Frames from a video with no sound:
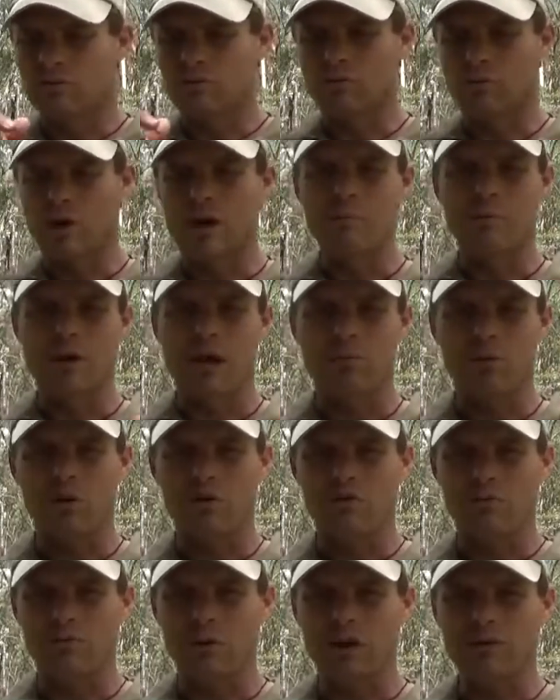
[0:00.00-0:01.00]
green bamboo
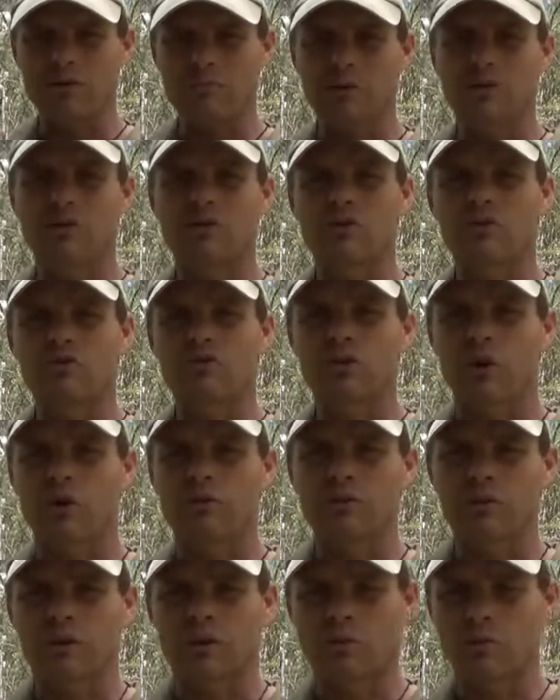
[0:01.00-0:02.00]
is best because it's
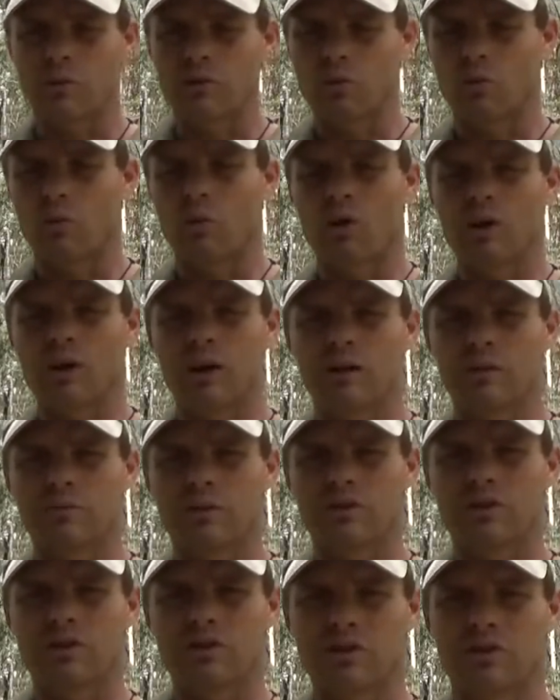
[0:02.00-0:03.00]
softer when you're working the
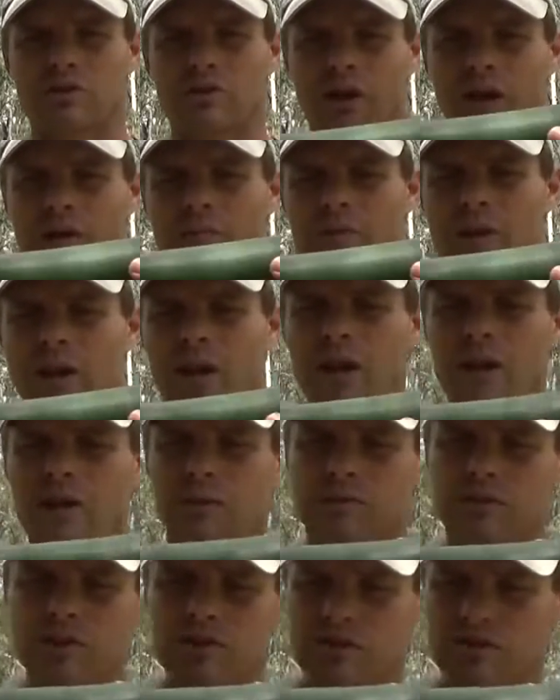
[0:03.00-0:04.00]
partitions out.
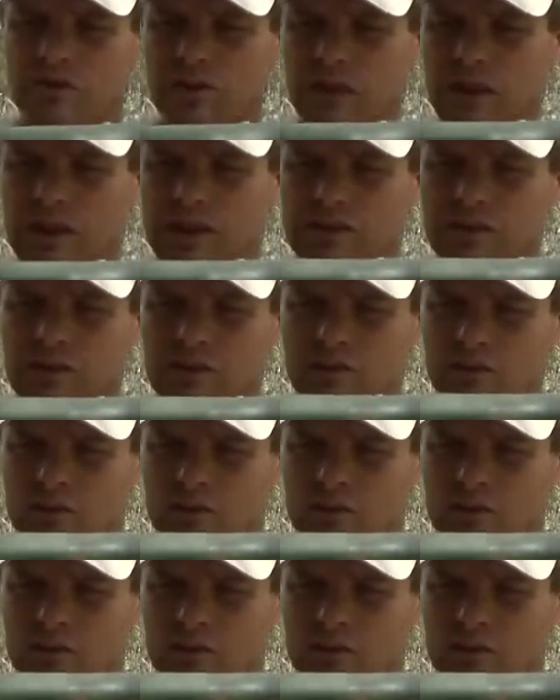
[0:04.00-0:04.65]
The partitions are these